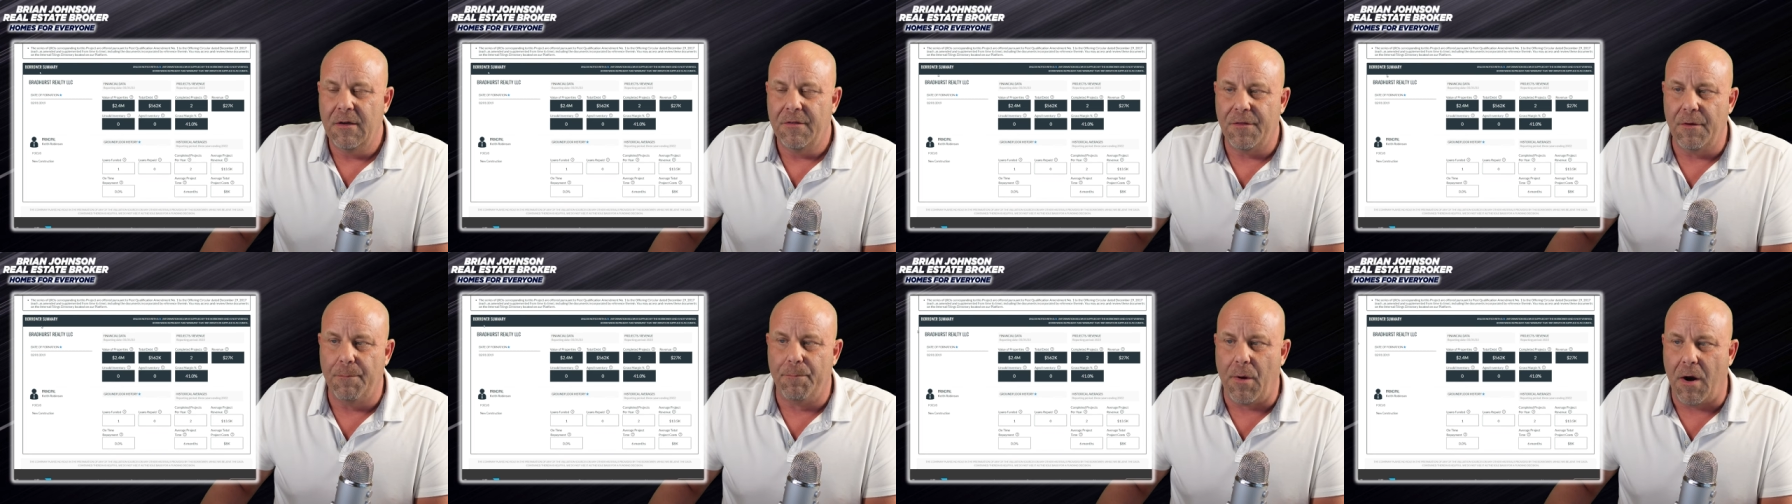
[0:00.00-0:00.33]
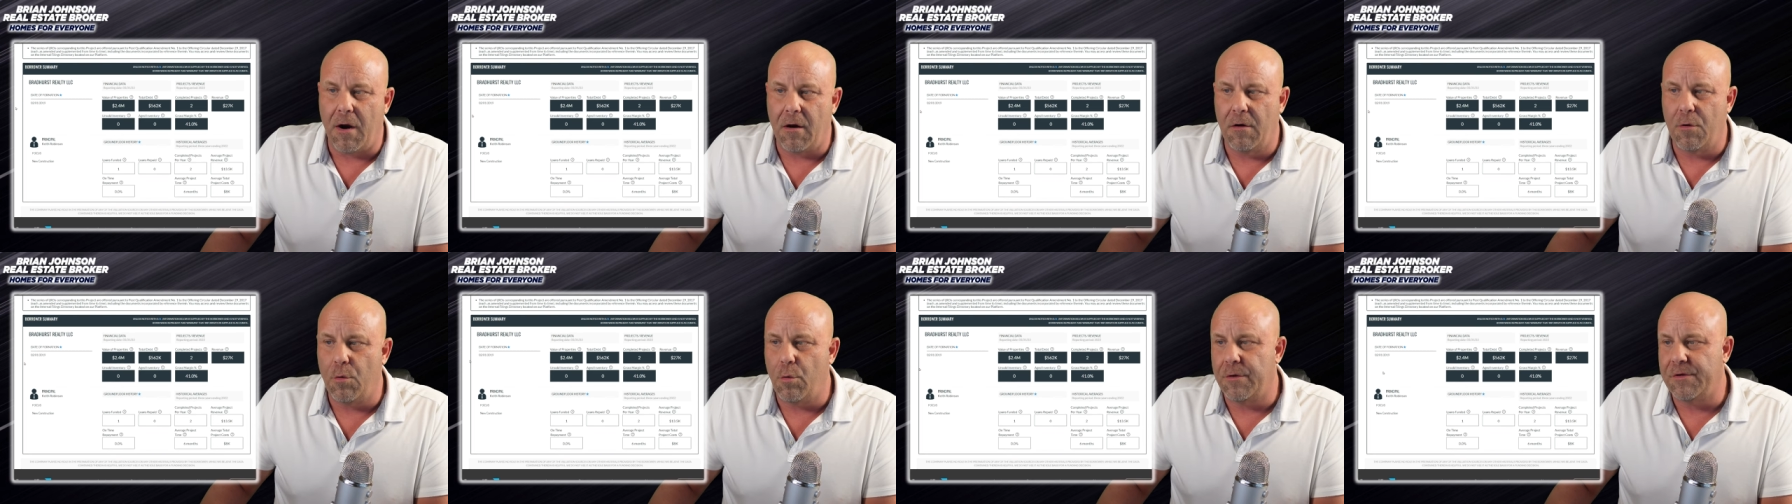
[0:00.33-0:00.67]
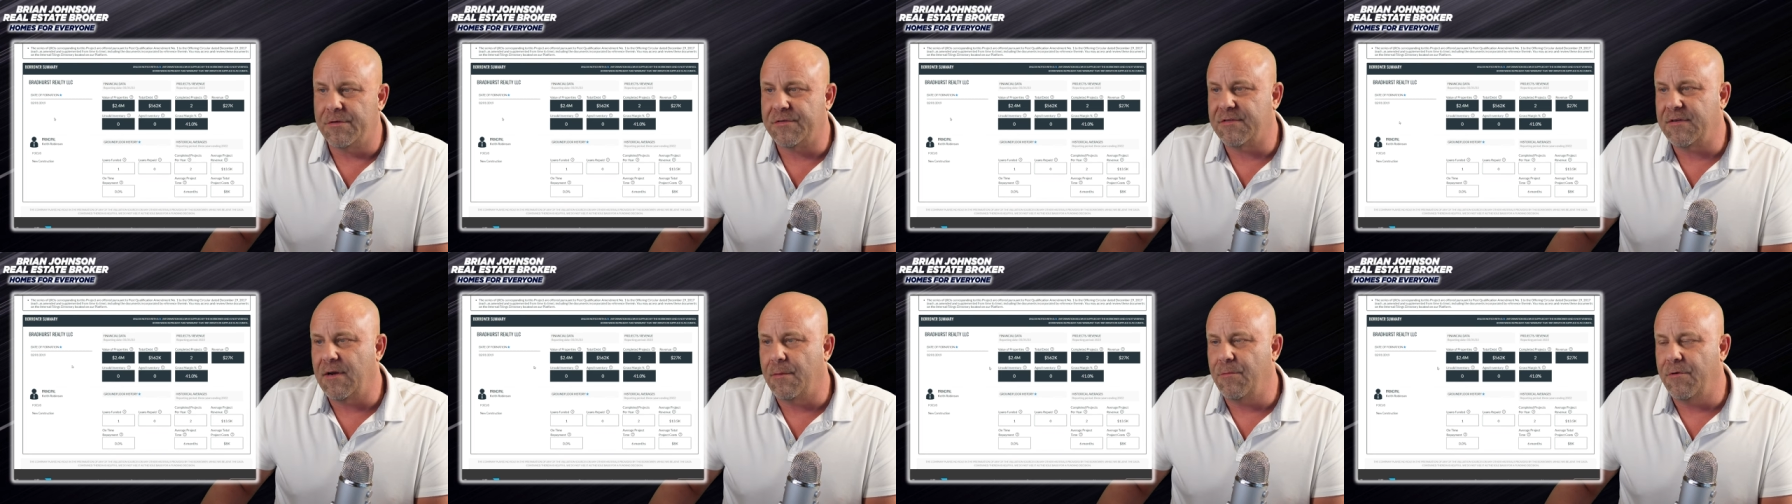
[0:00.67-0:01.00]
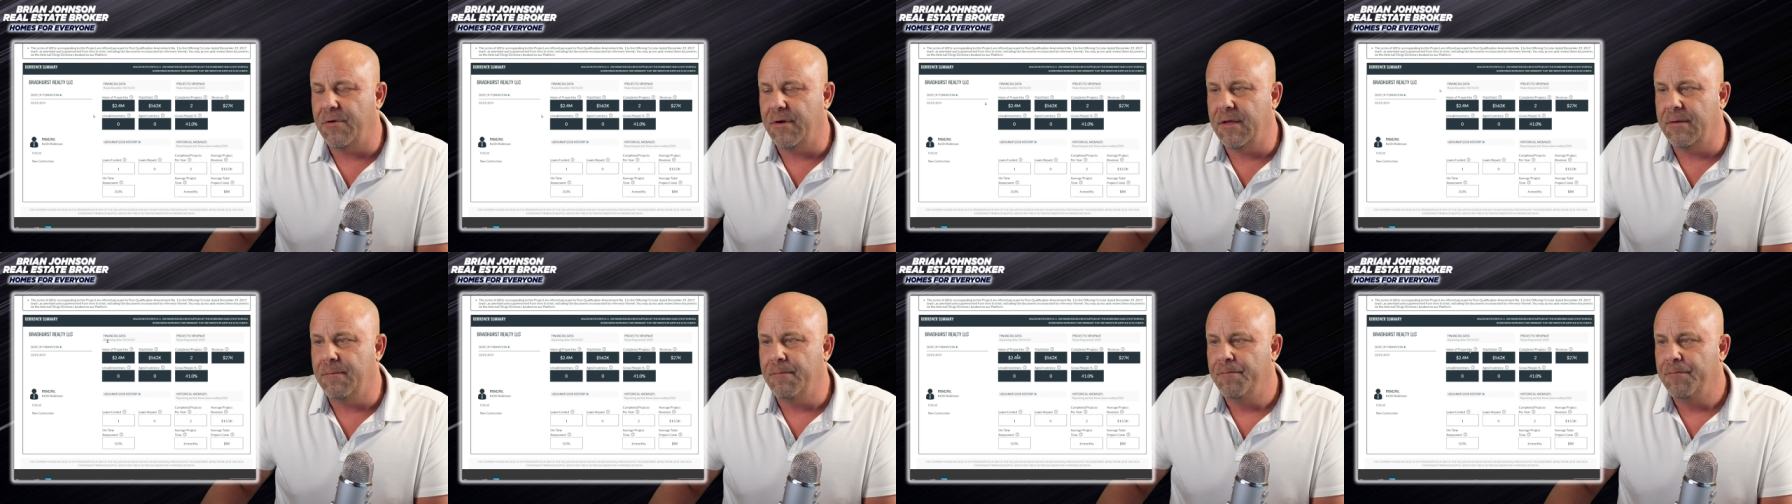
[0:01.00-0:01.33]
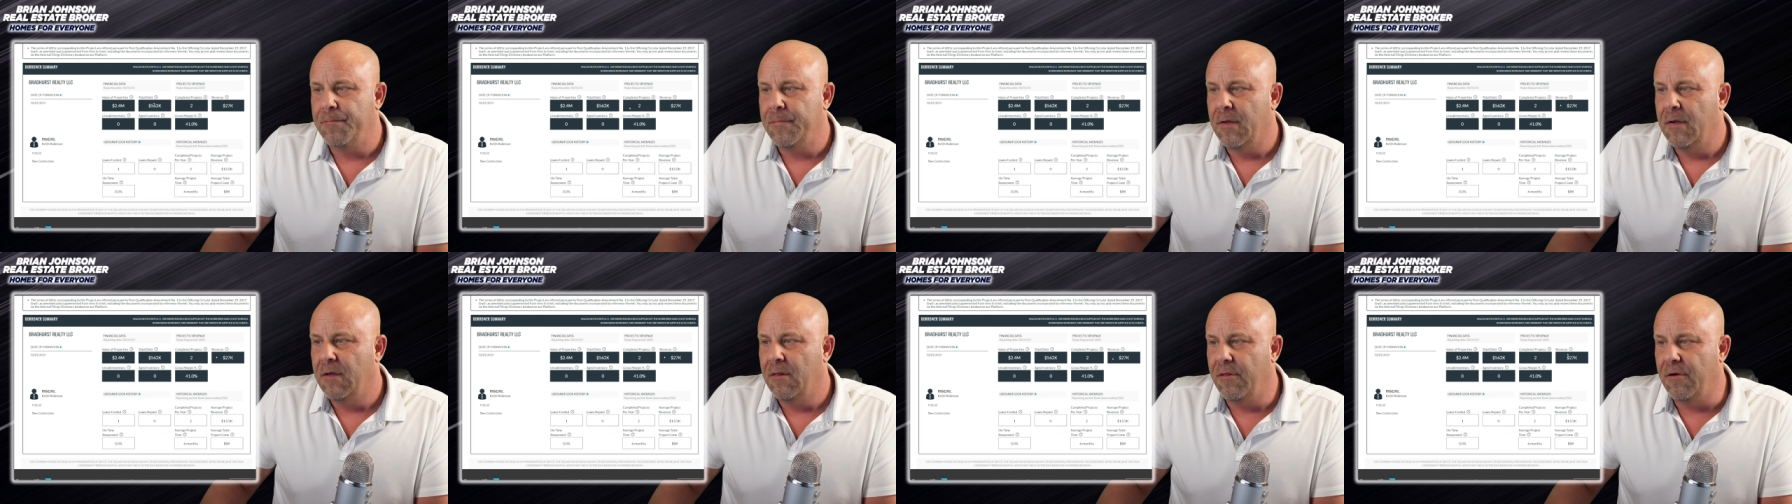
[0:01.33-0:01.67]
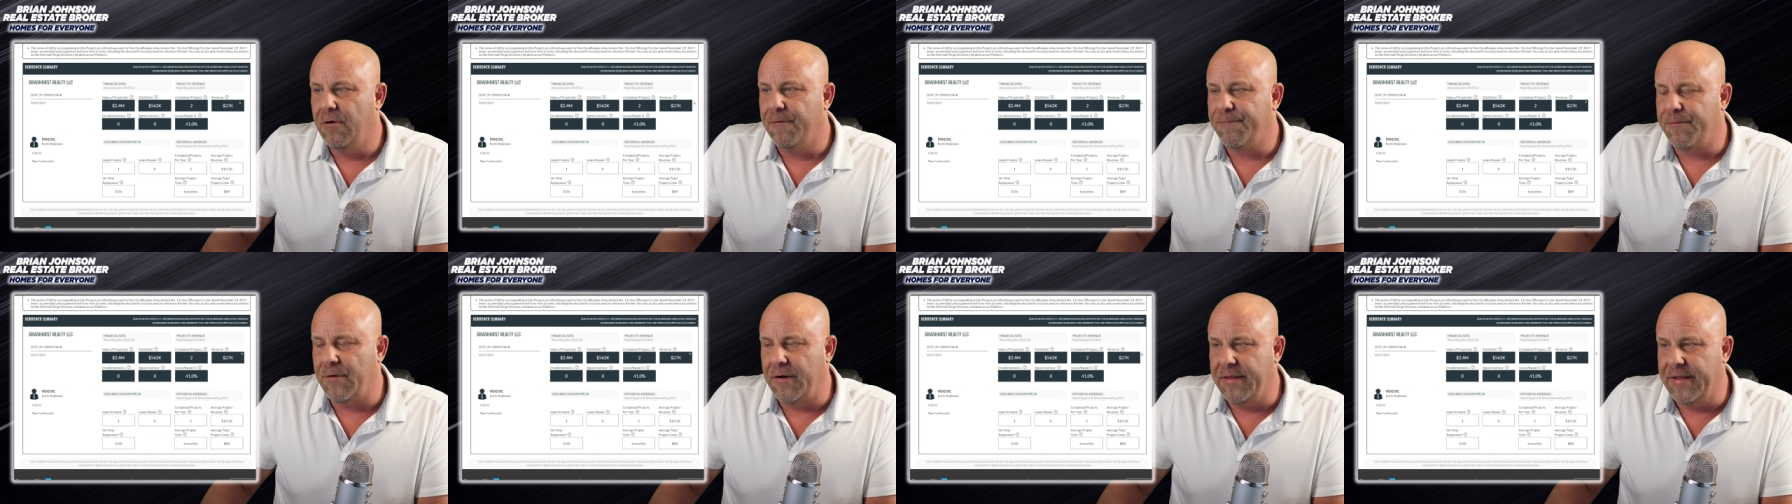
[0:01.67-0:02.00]
the borrower summary,
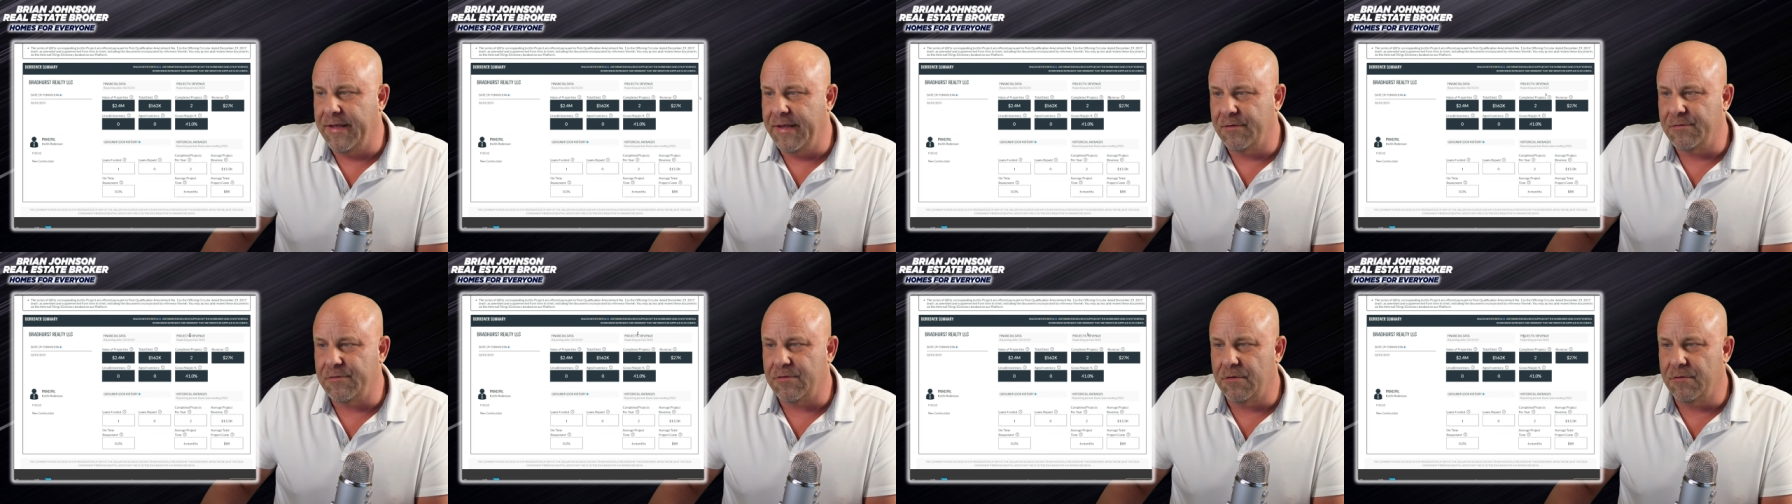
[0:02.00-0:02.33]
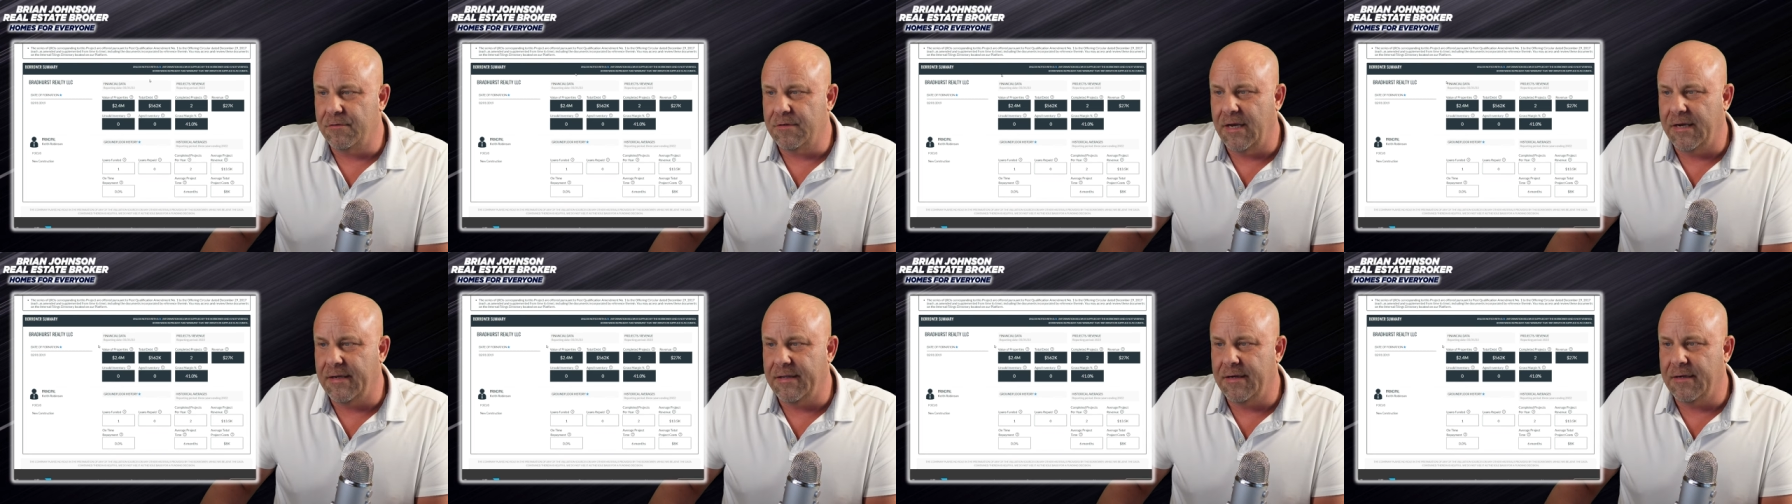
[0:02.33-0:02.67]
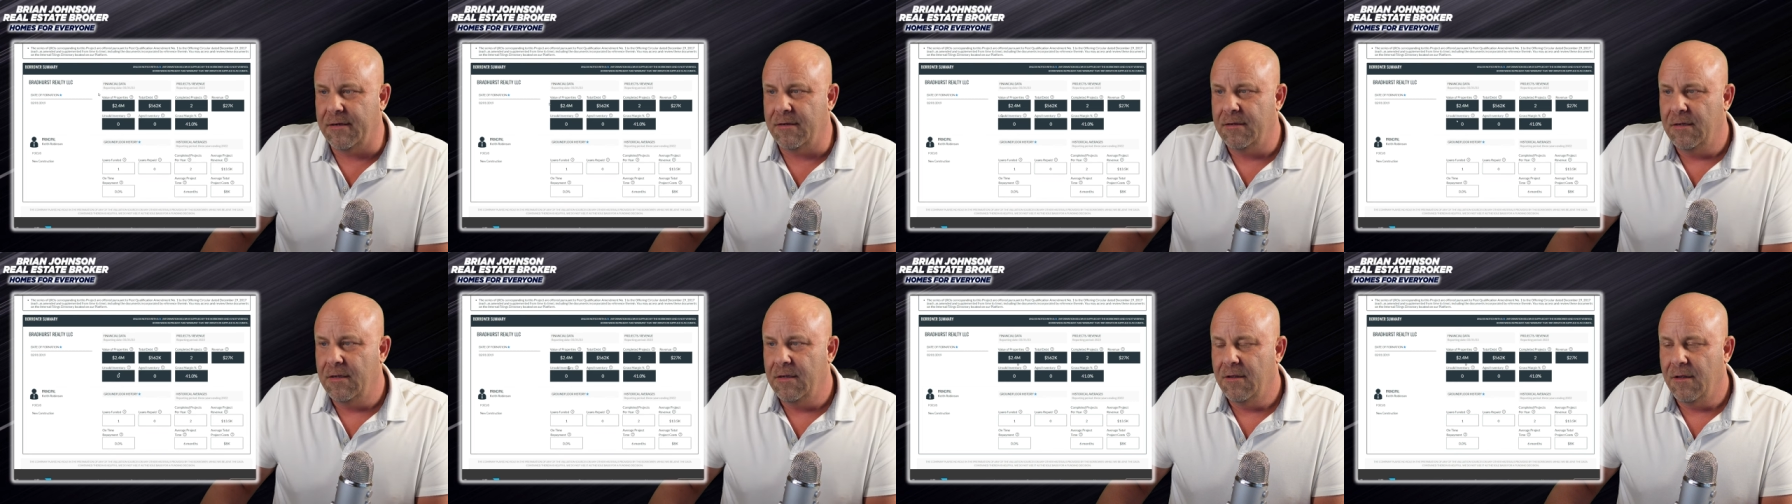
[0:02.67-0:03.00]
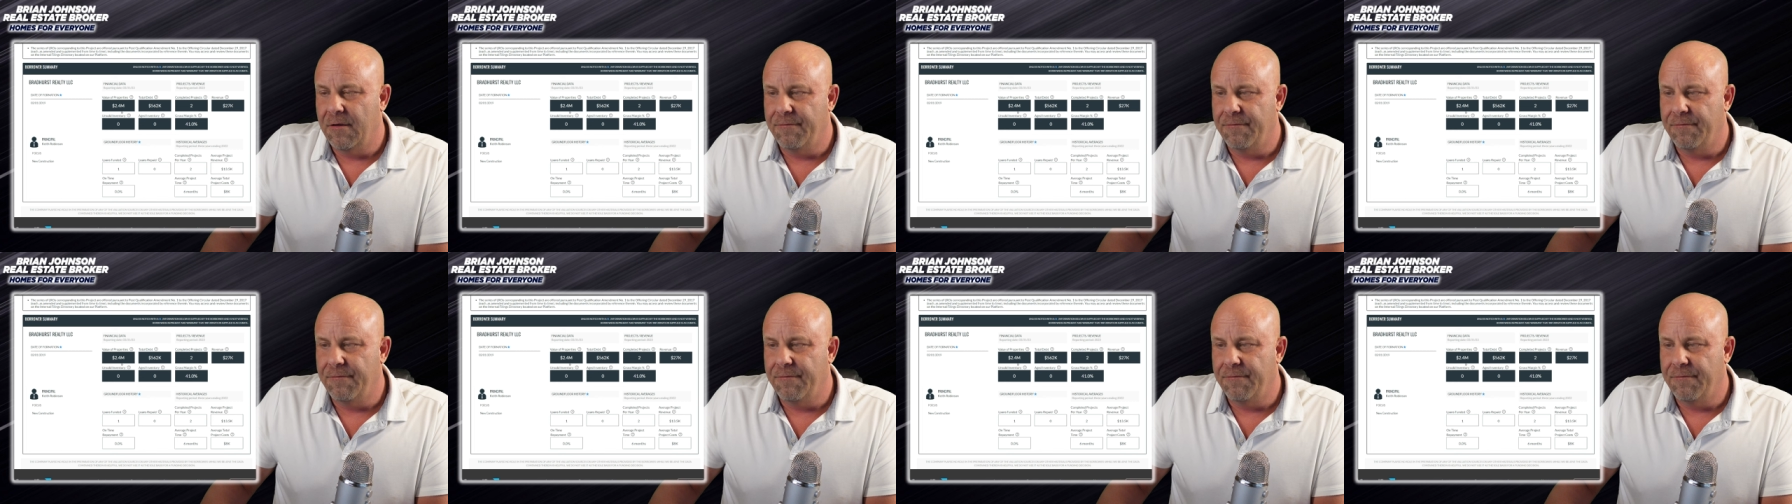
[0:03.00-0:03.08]
little financial data,